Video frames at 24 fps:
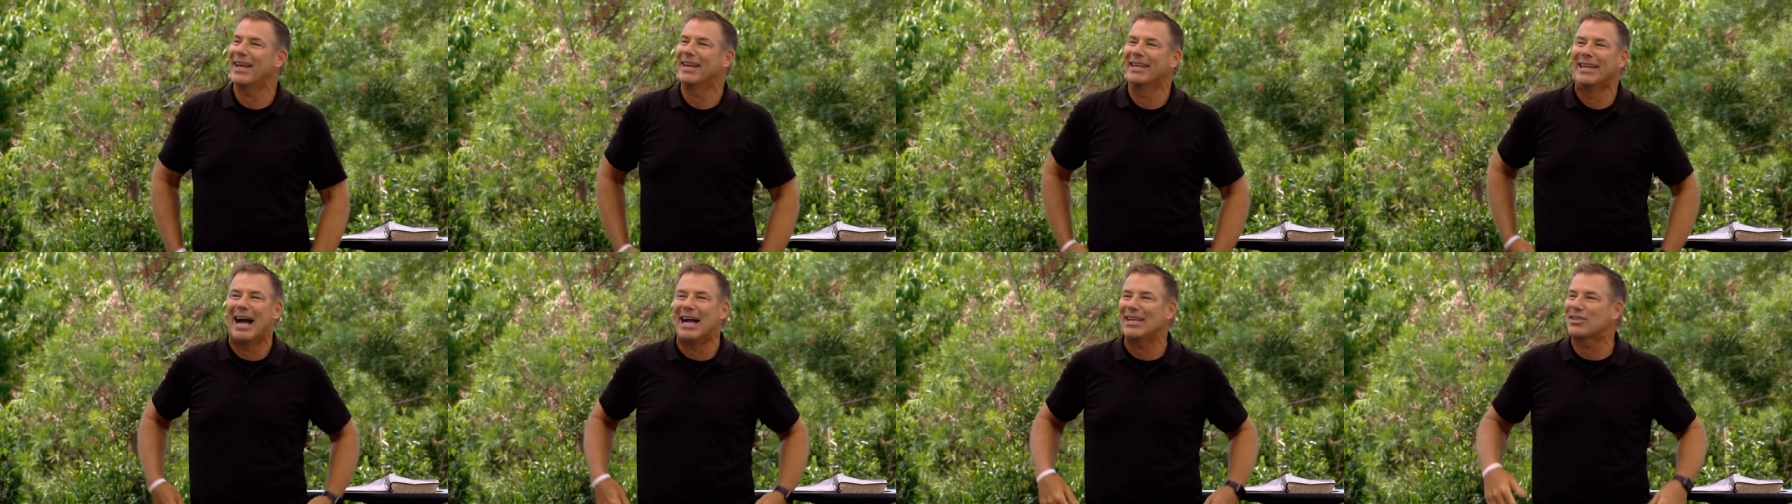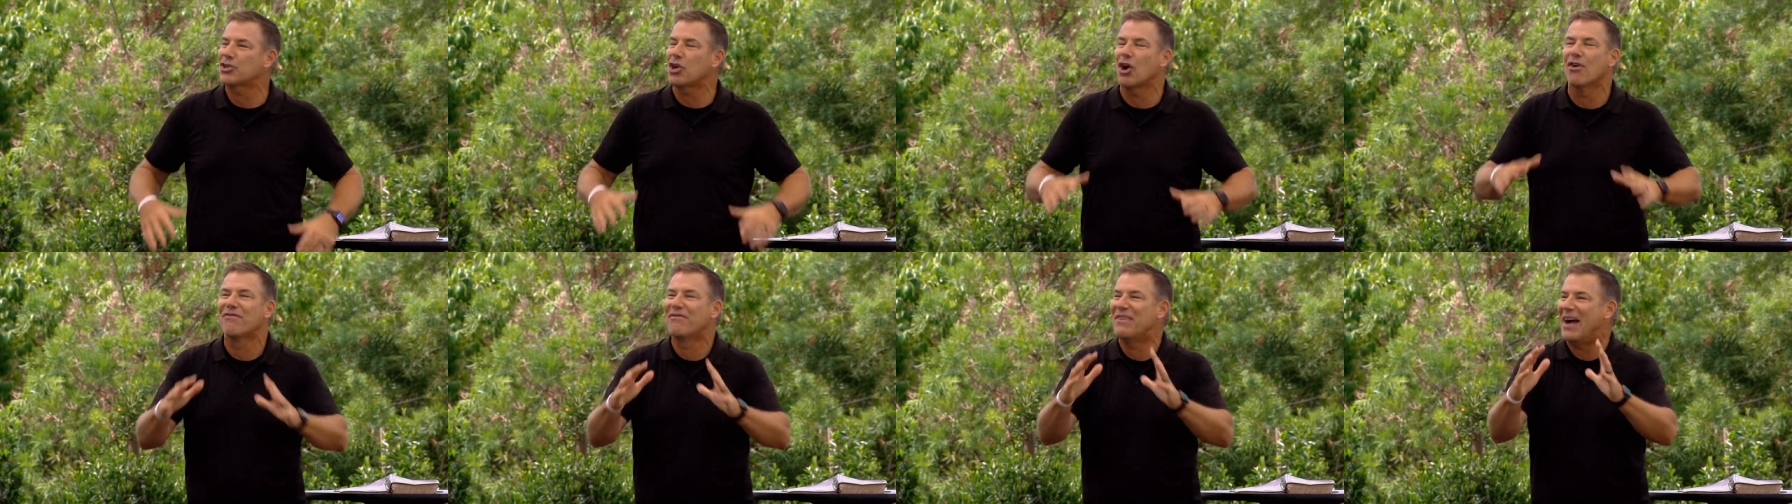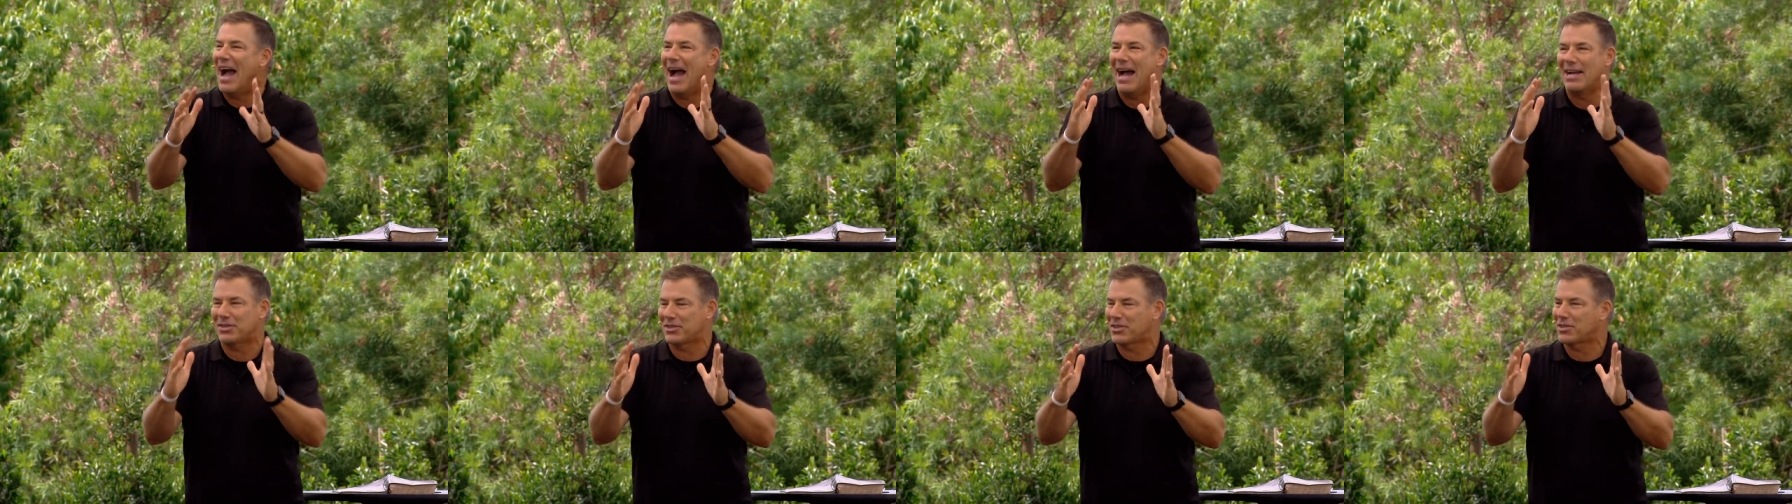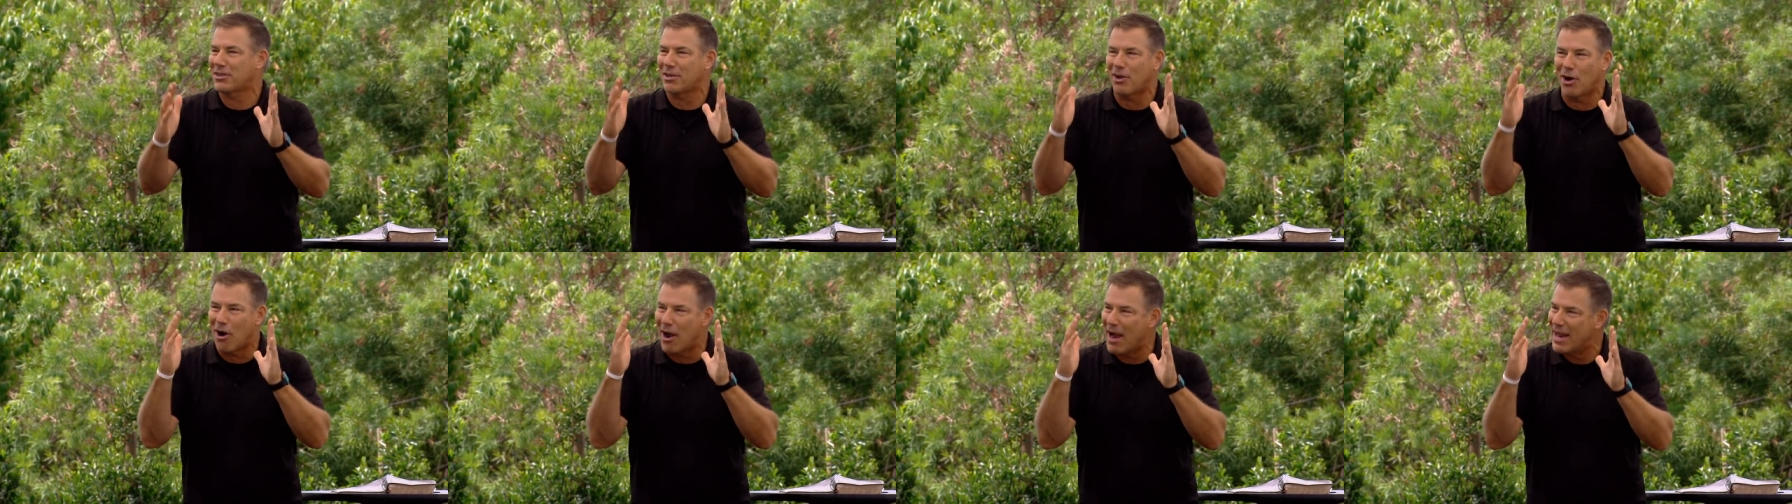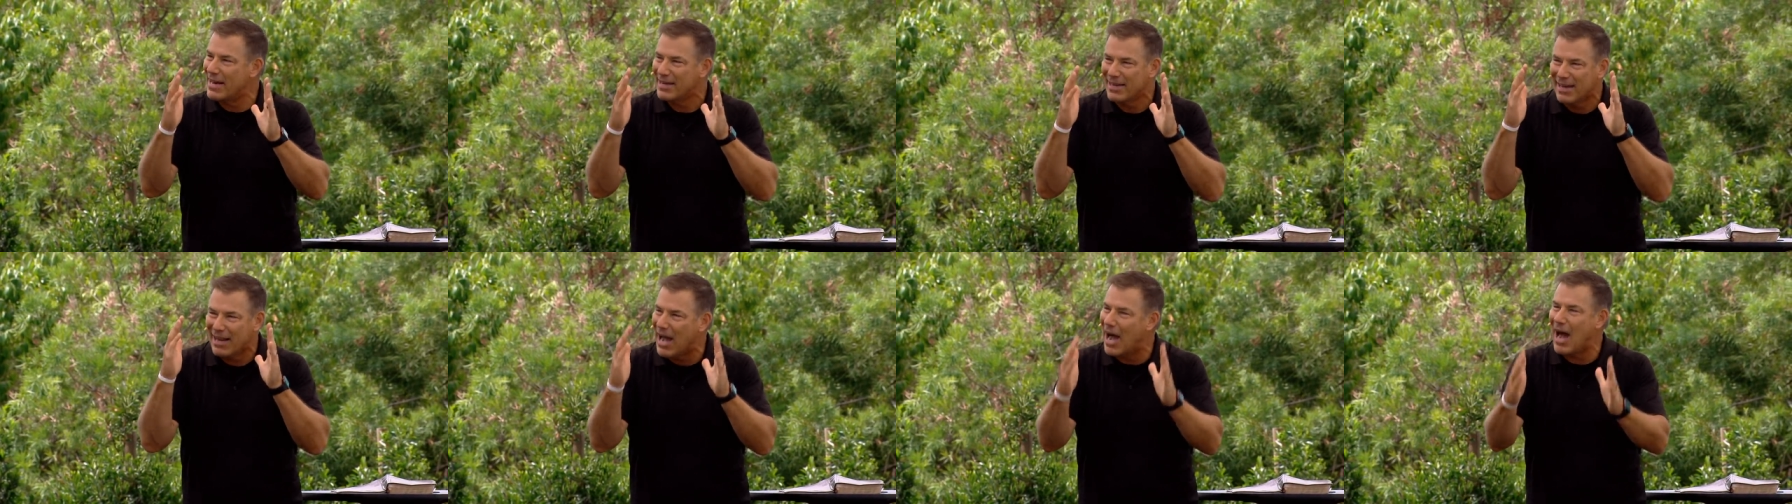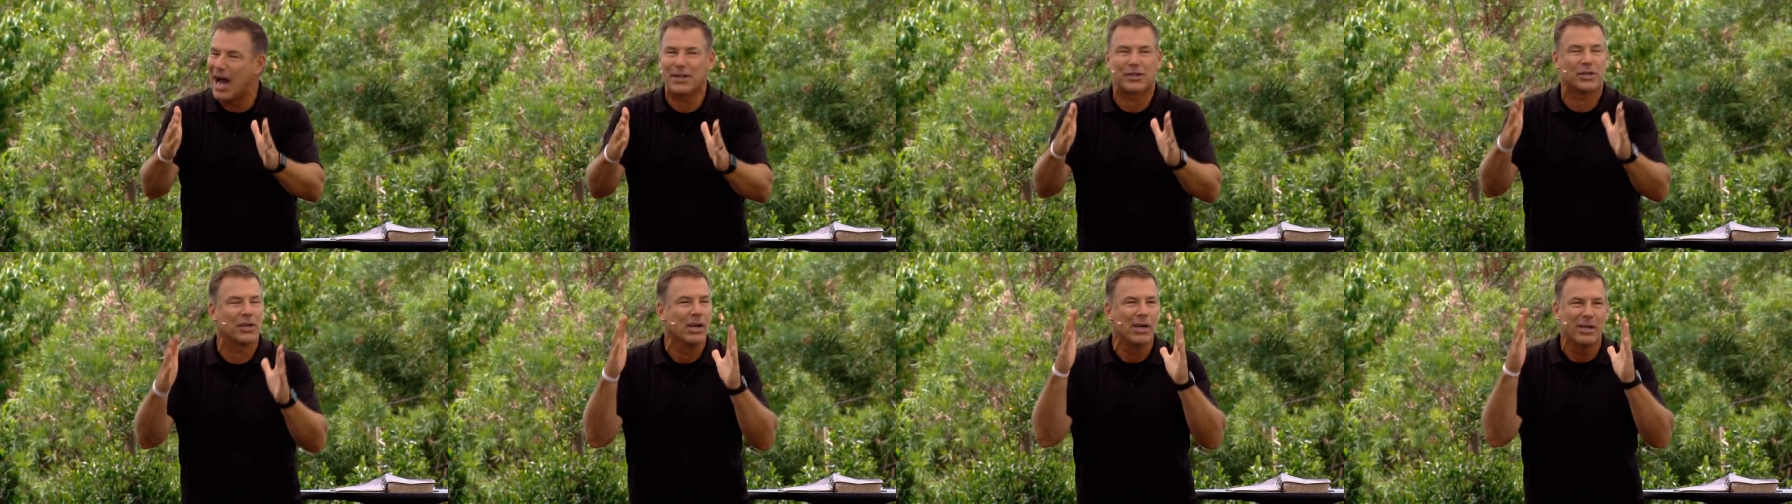And not so fast, all right?
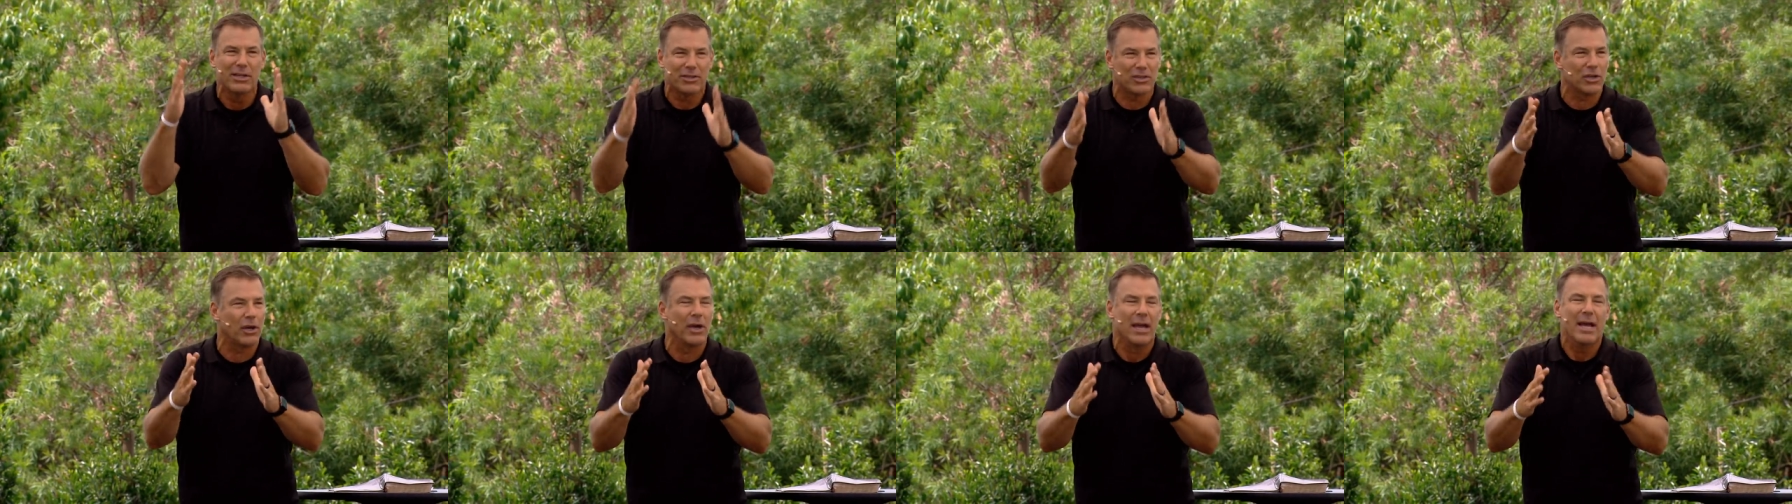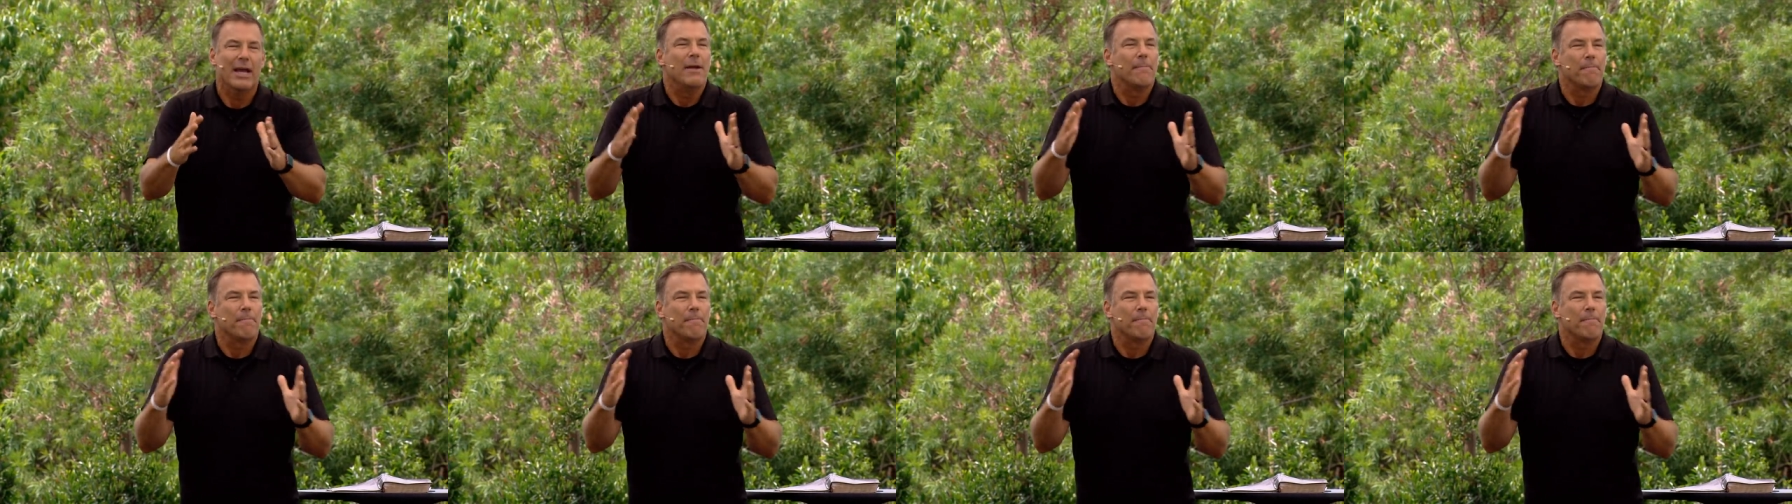Not so.